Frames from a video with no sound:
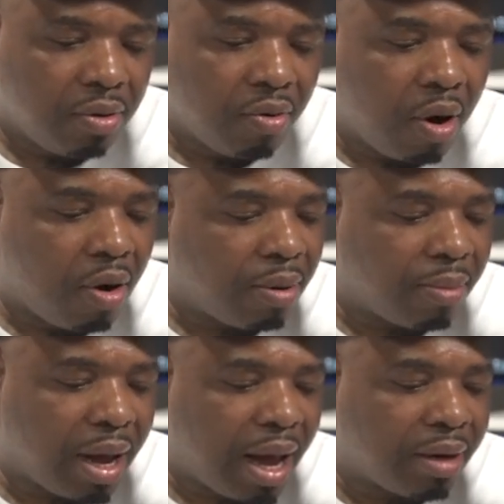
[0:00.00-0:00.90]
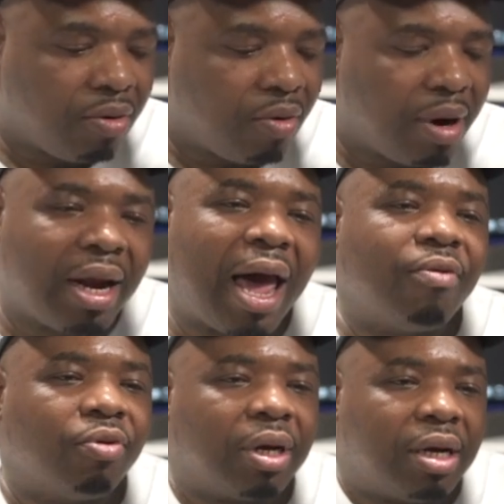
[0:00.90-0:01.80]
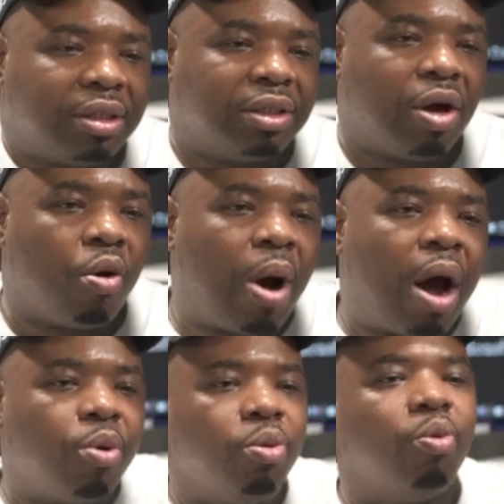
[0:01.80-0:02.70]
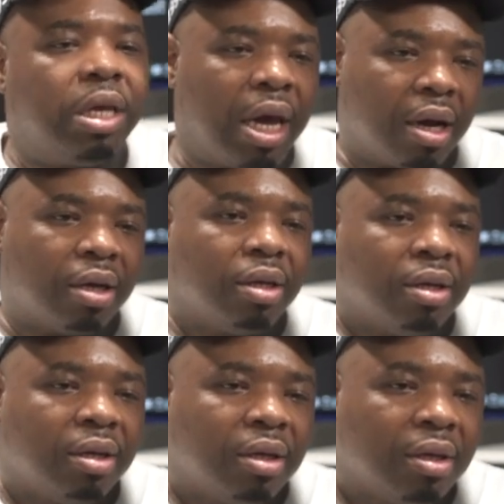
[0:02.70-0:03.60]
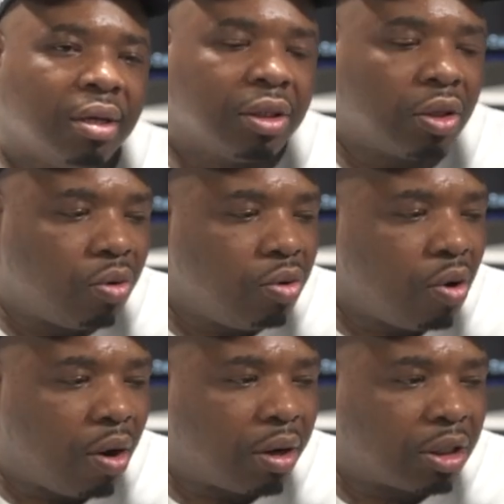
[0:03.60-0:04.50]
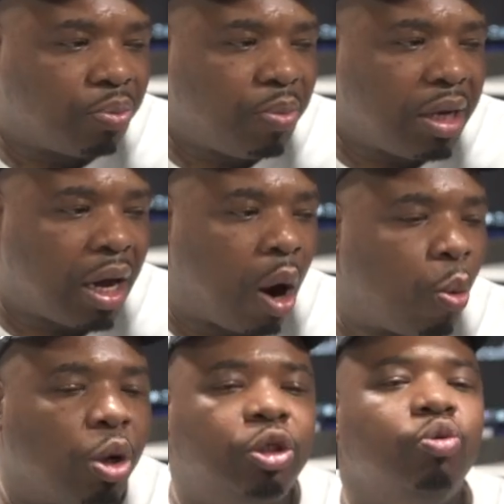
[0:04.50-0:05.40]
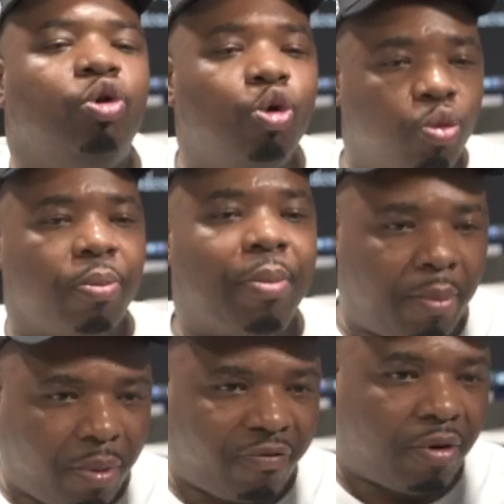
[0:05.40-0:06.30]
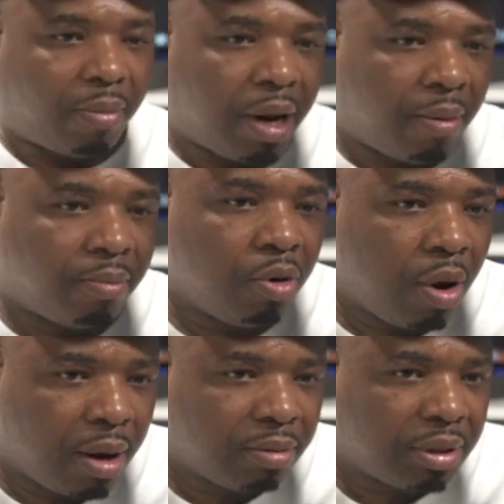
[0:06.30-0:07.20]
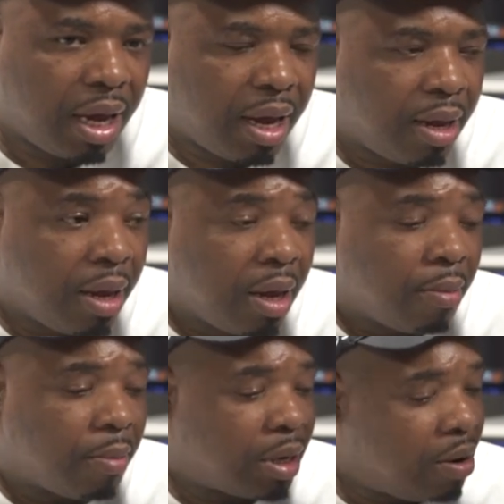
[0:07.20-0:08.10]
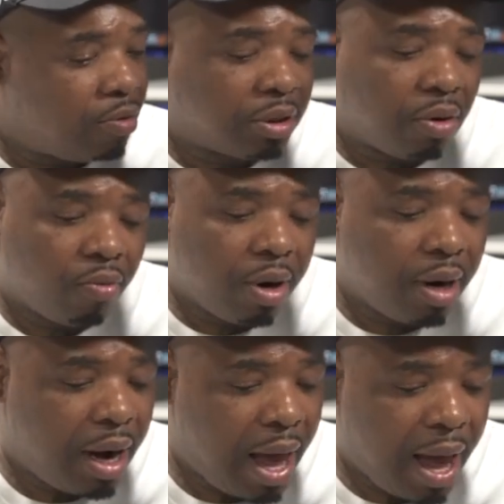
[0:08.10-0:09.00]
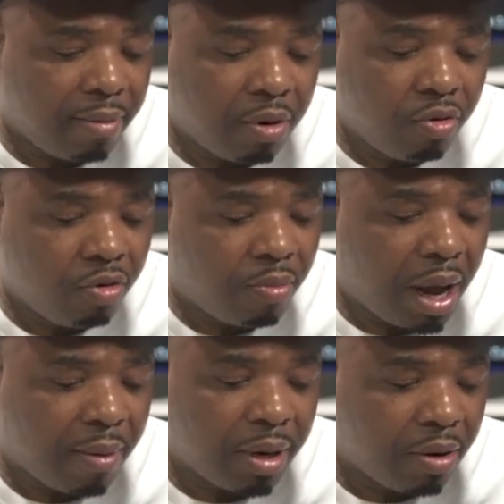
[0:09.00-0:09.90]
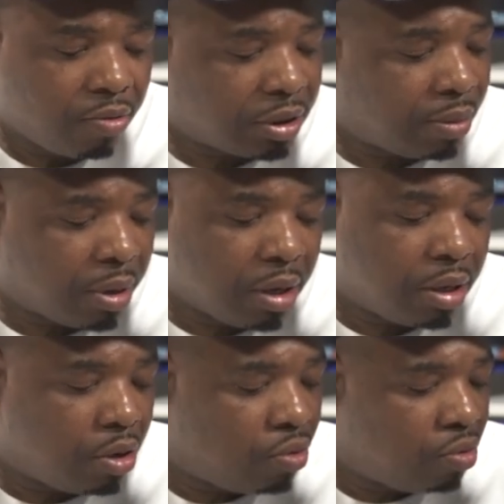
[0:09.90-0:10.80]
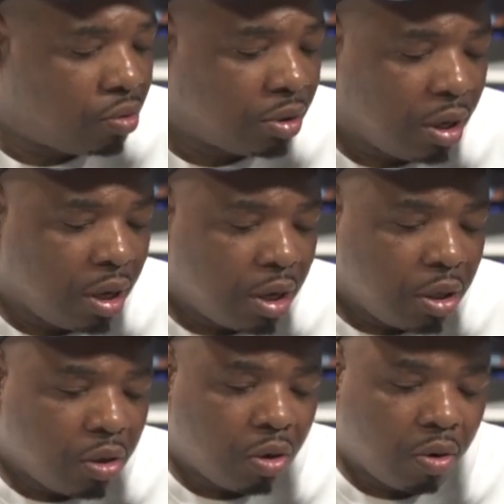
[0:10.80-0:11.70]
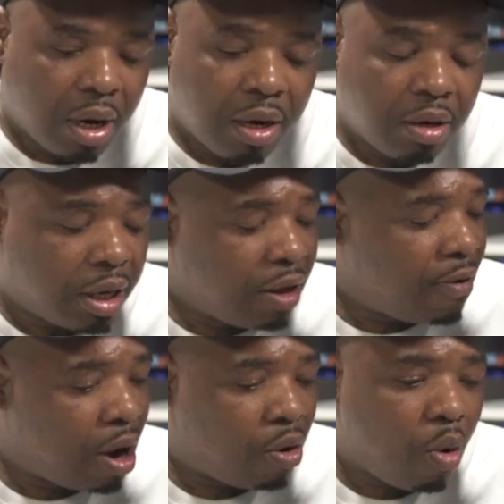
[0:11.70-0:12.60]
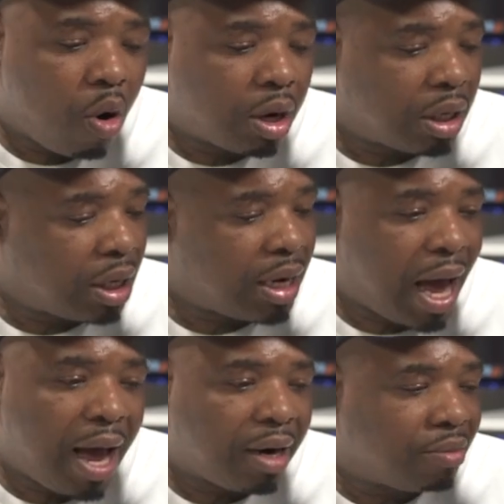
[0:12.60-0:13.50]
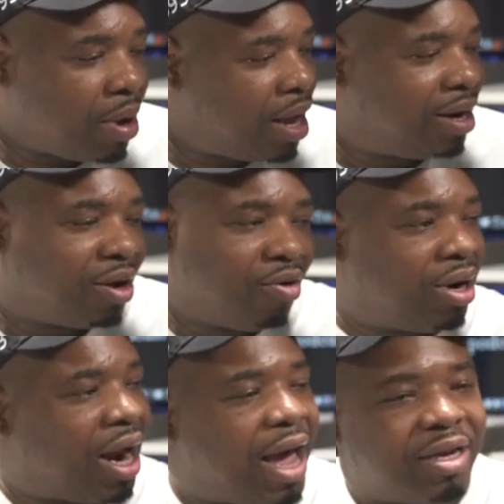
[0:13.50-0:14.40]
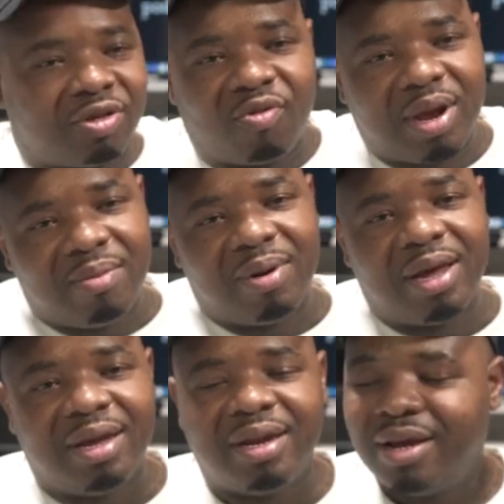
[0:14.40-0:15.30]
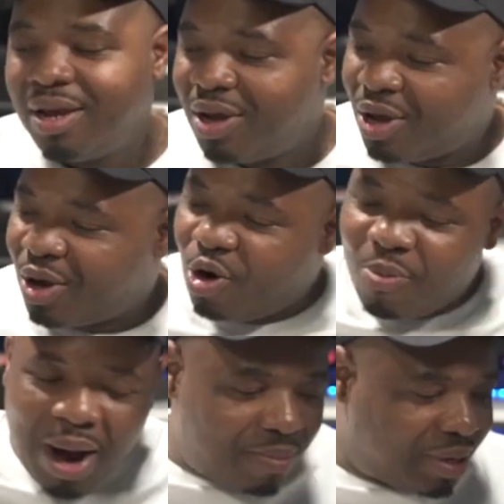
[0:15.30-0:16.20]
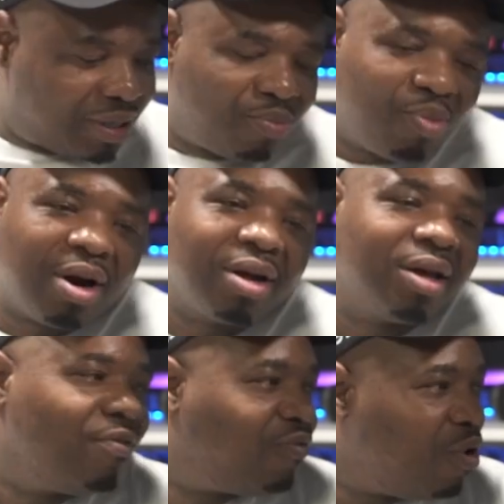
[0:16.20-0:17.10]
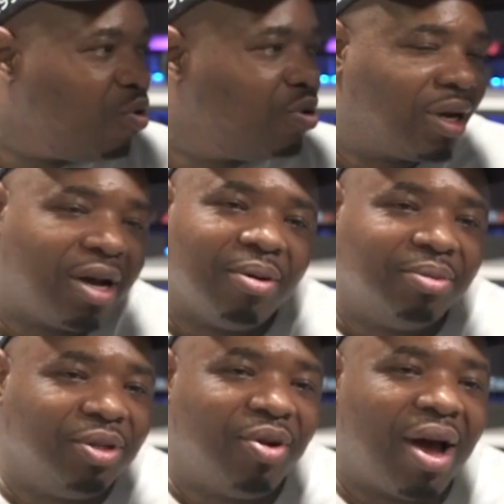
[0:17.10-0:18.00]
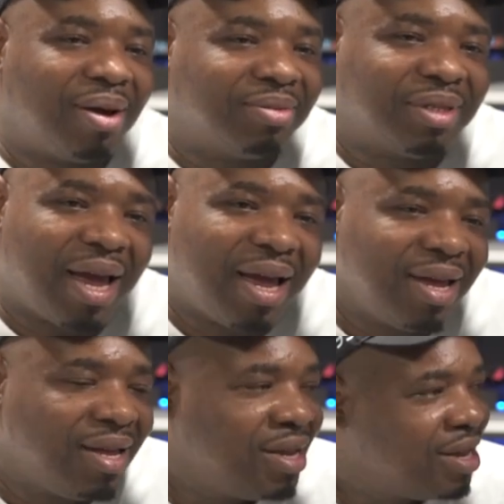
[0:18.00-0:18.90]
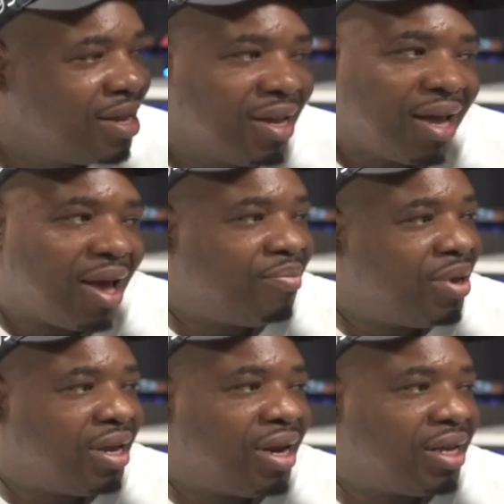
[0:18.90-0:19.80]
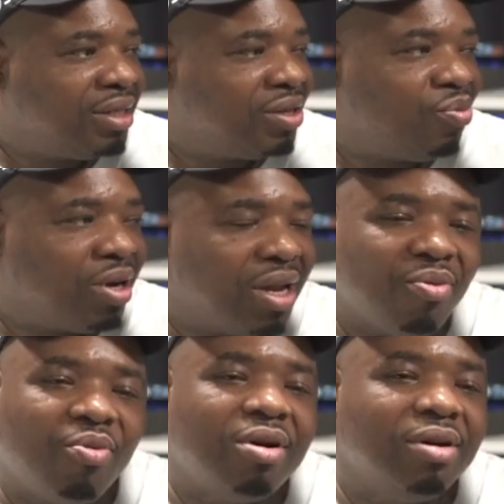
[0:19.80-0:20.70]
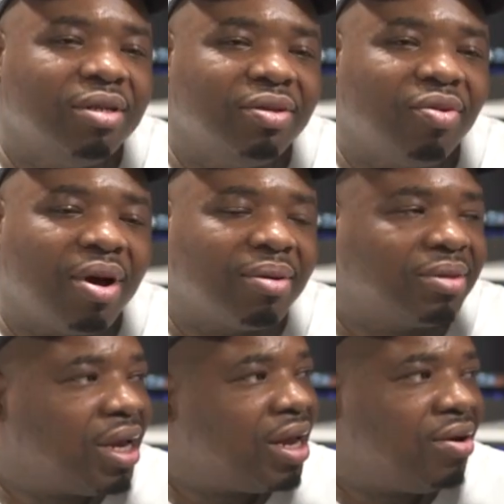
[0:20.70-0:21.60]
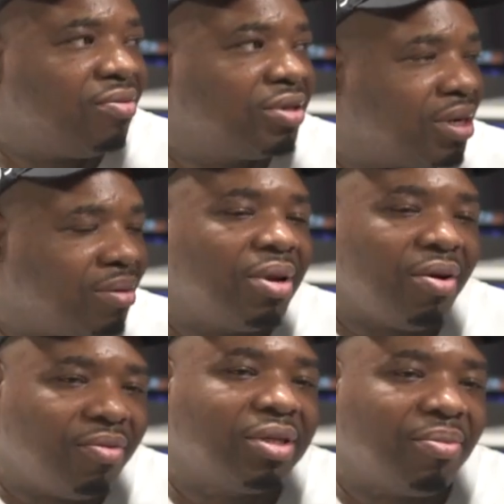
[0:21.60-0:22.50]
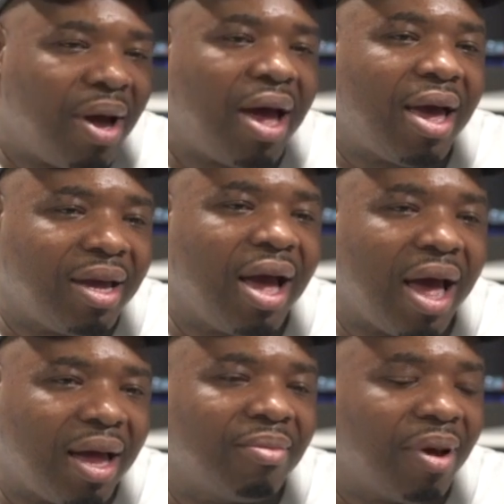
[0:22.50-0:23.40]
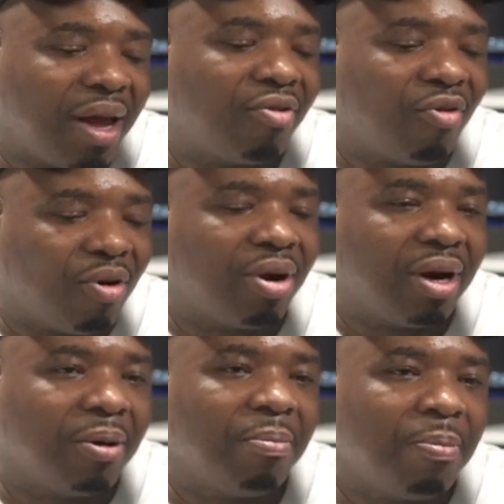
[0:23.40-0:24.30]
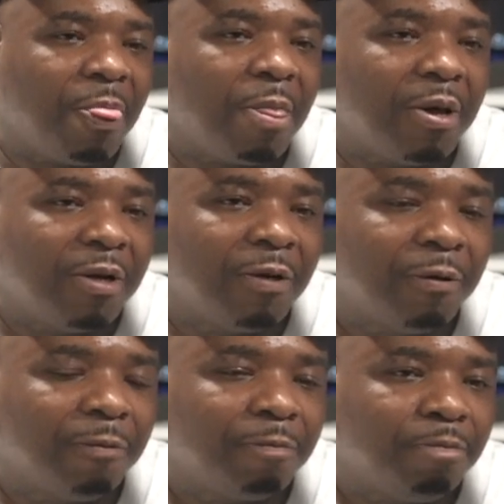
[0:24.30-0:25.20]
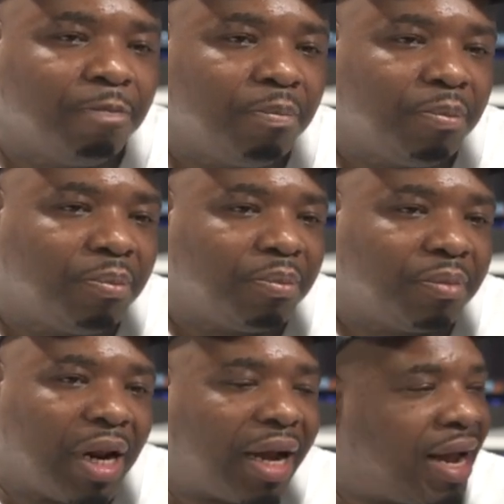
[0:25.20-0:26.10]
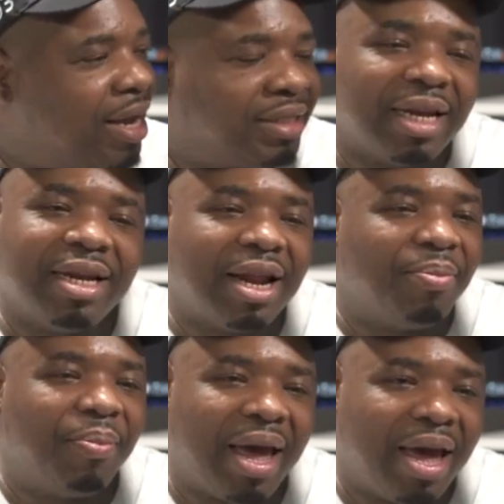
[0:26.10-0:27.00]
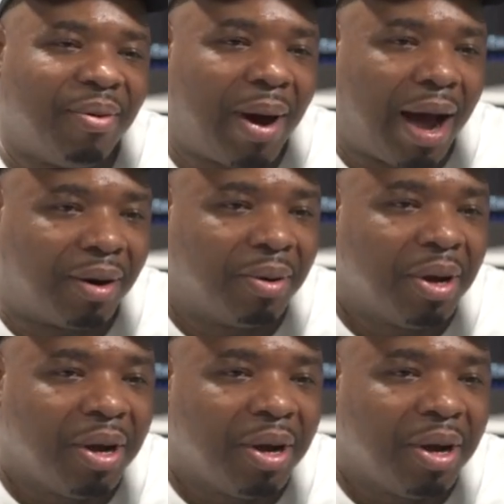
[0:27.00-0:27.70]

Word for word: You know, all them guys. You know, their life was cut short while we were young. So you only can speak on what you do remember from them. You know what I'm saying? But they were some real live dudes, man. But they were some good dudes know, they need to give her a quarter and a dollar, man, and go to the ice cream lady. Go by Mr. Brother, get frozen cups, you know what I'm saying? I mean, that's just what they were, you know what I'm saying? They was some, they was ain't got, man, growing up. Okay, for sure. So I can't say nothing bad about